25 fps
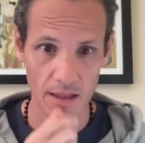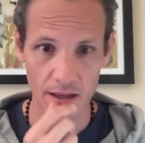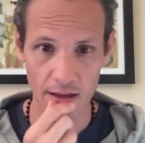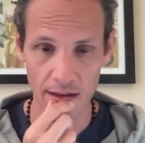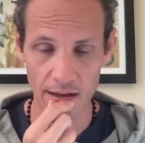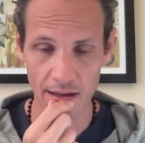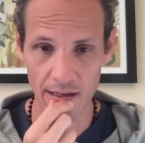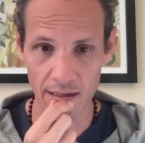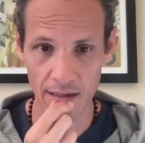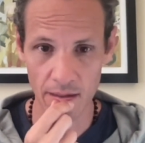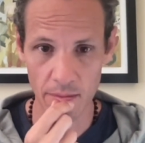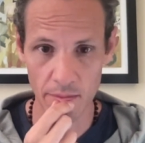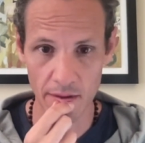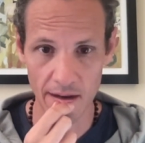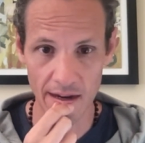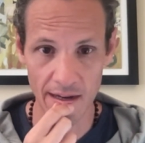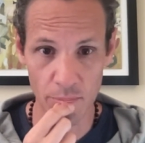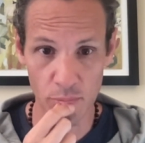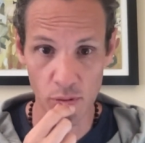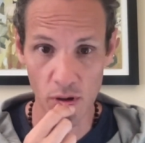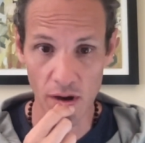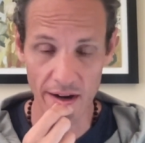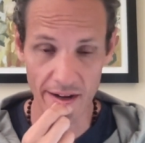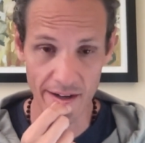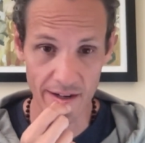I
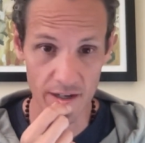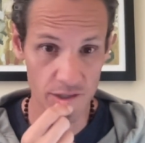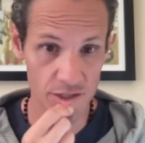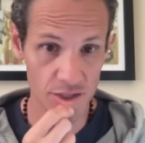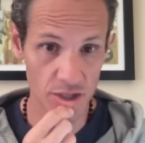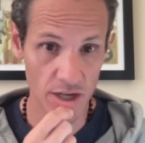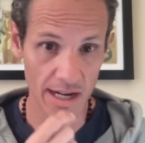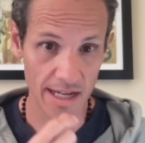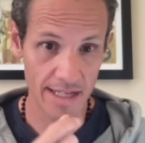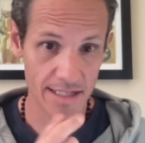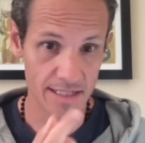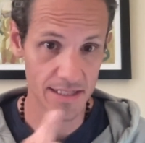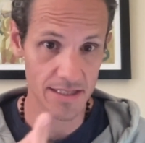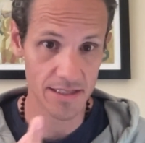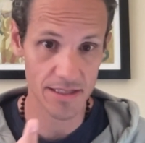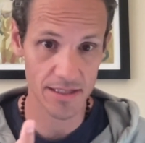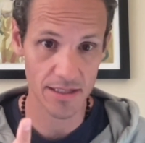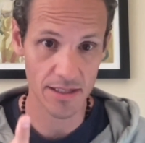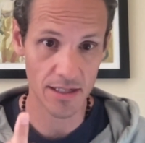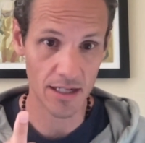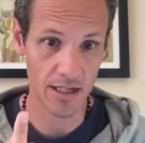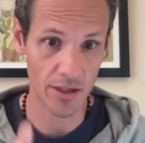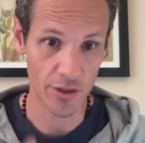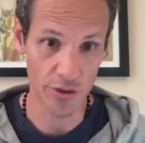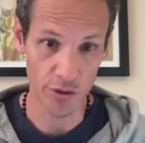prioritize
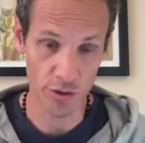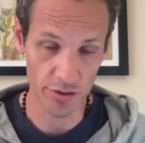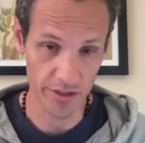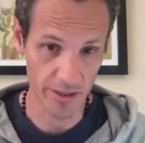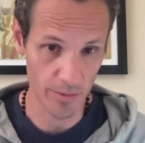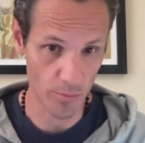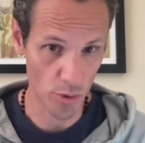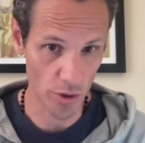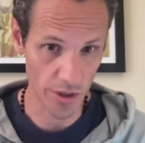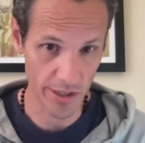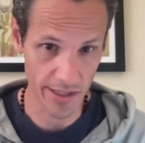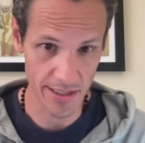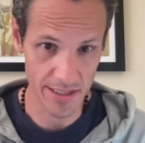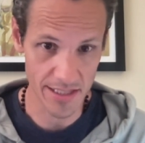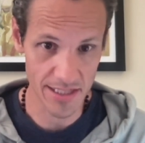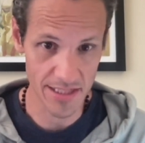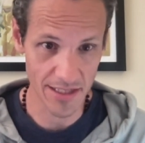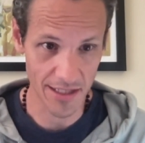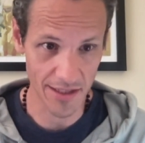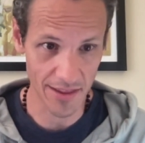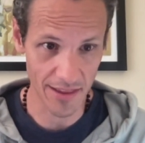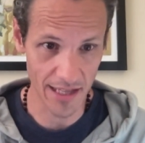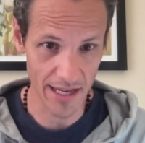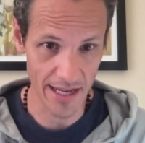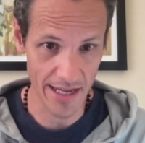early morning
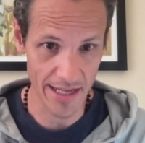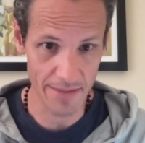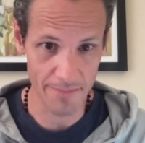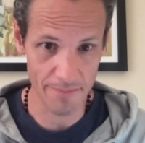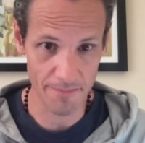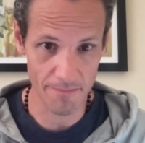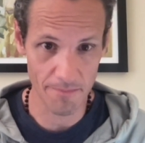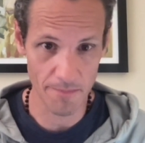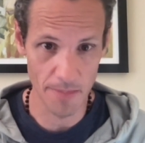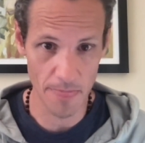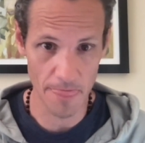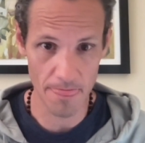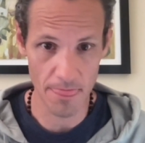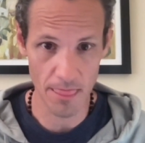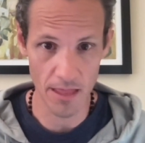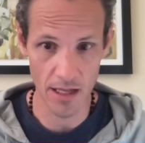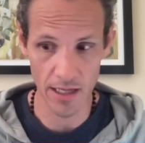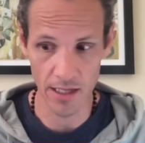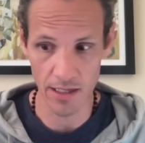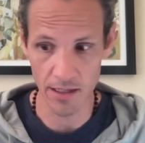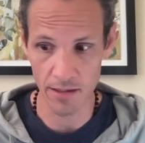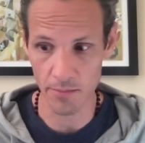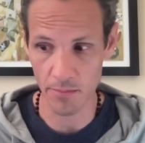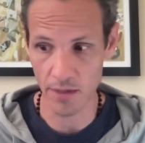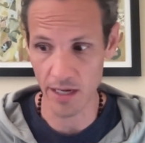sunlight.
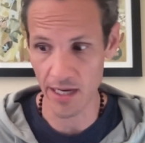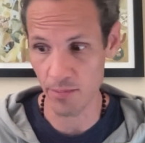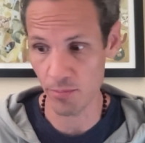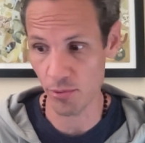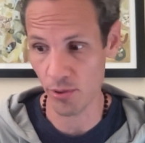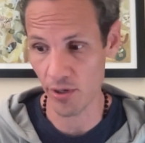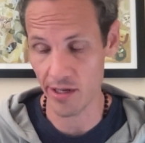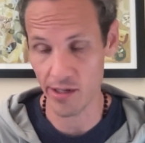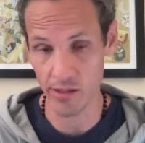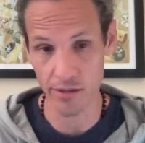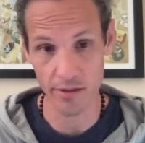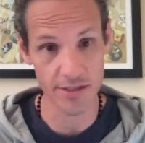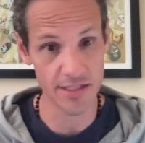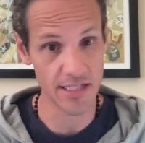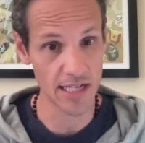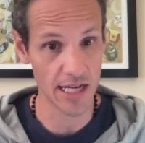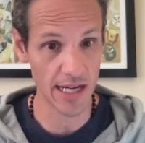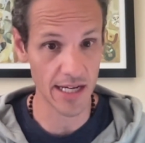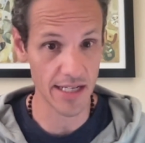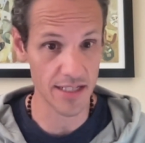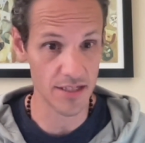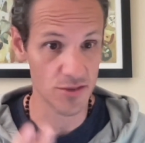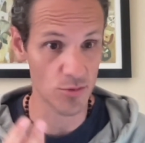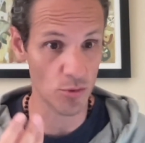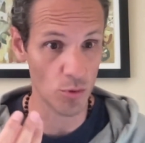I
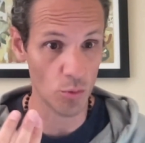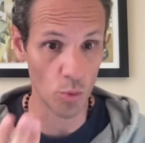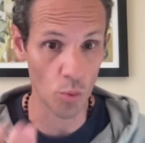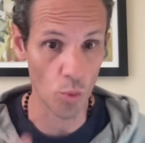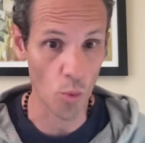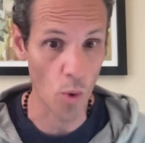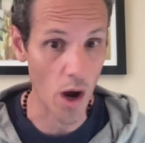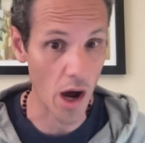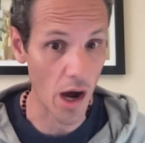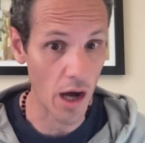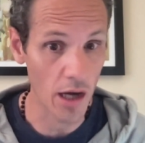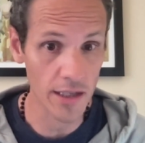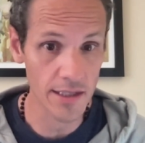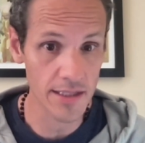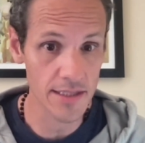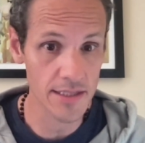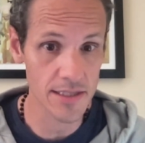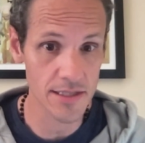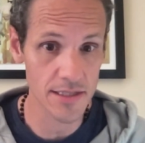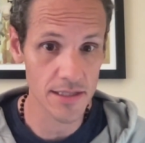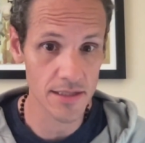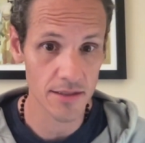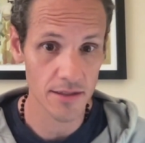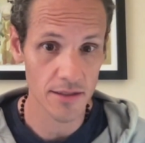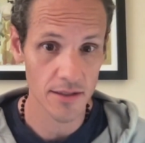prioritize
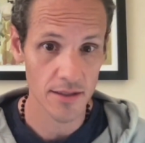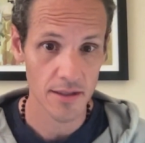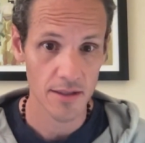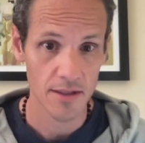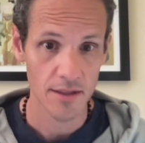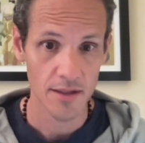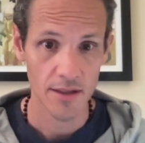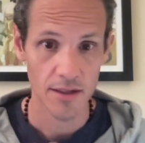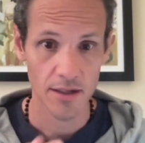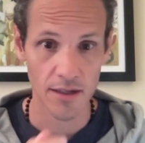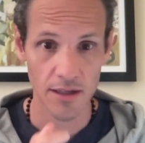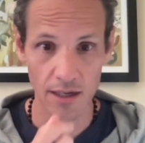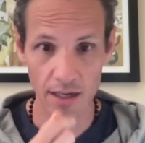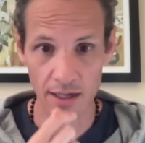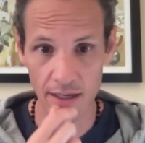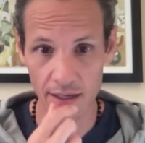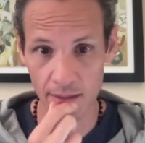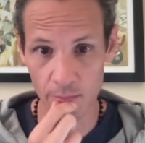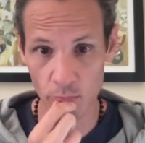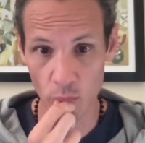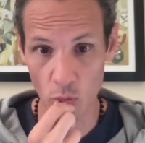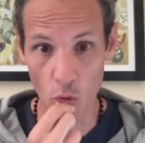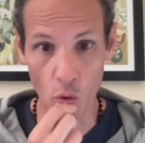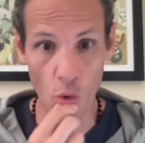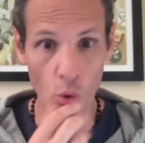walks,
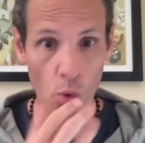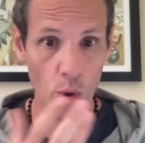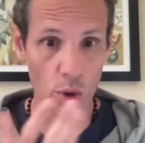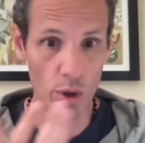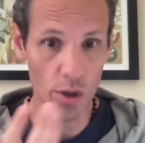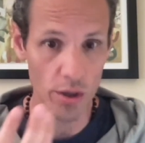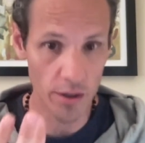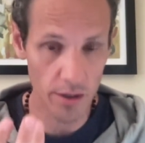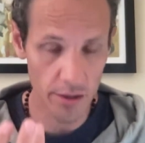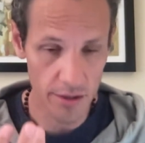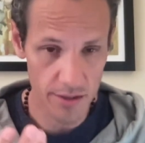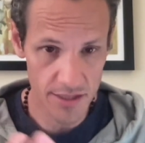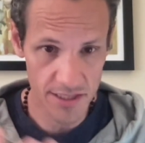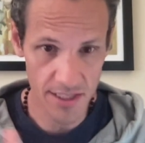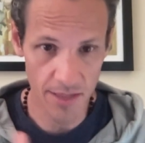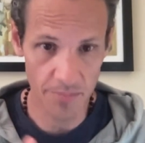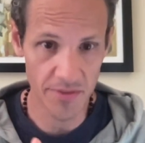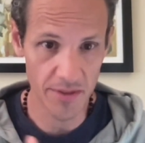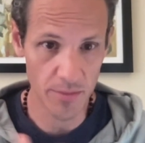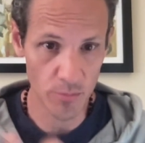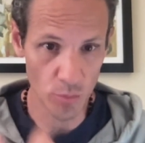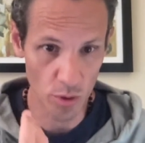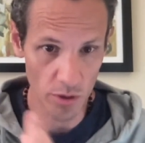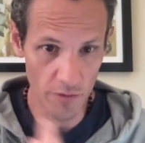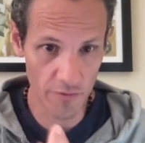or
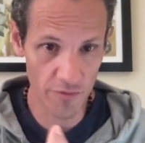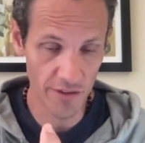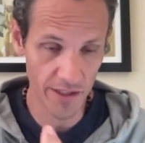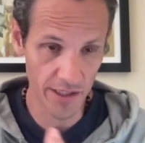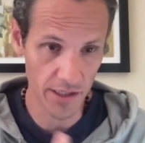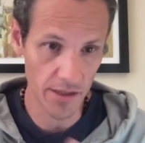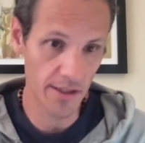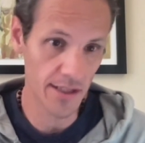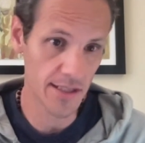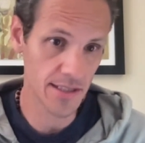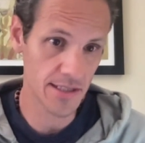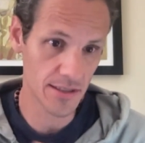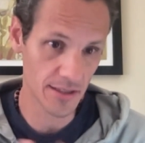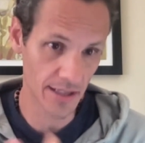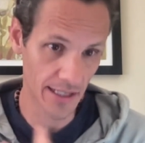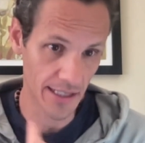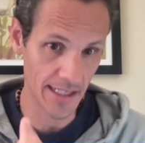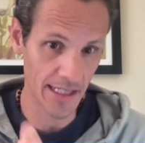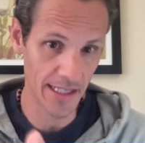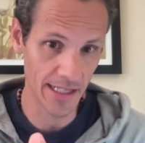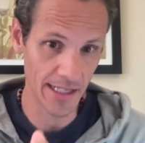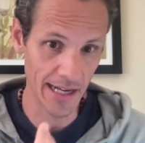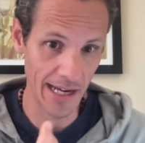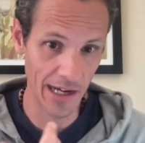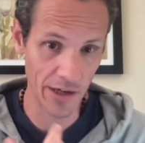something more vigorous like
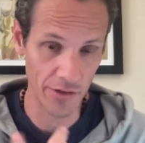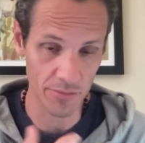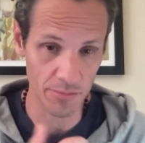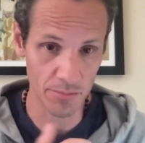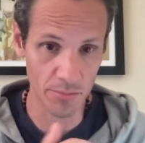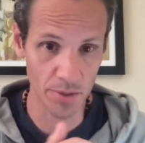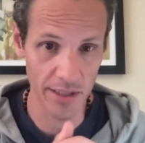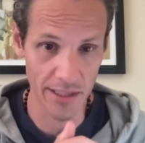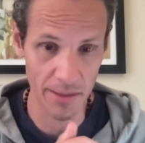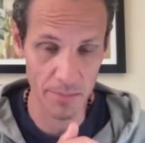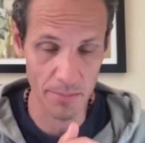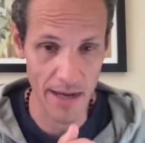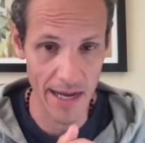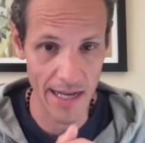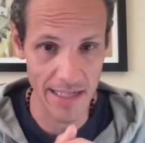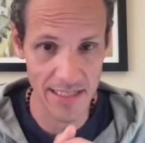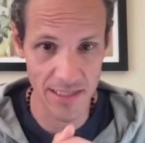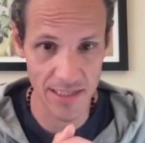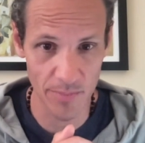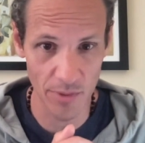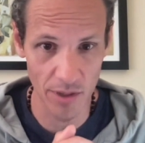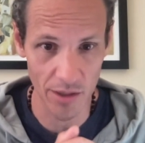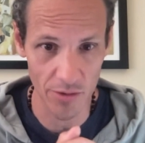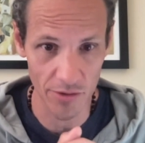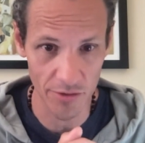getting out and playing
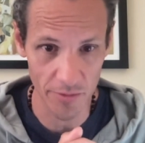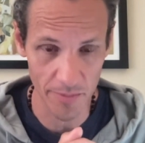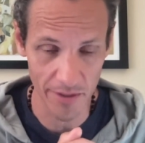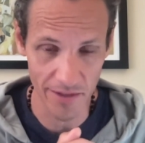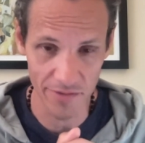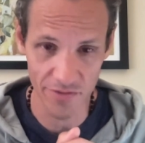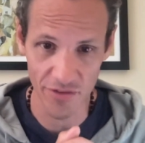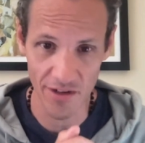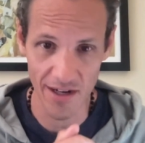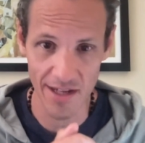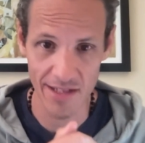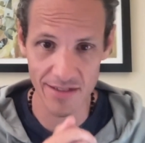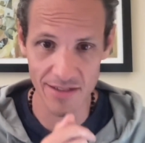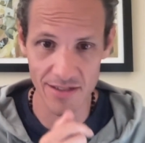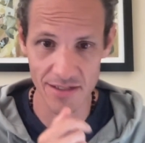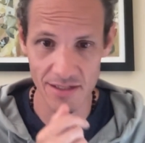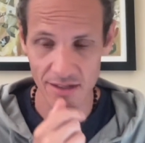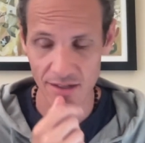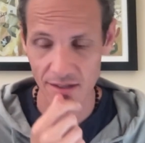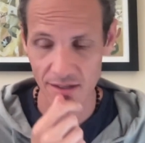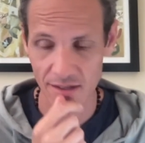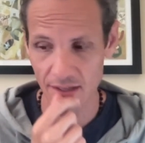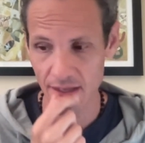basketball with my friends.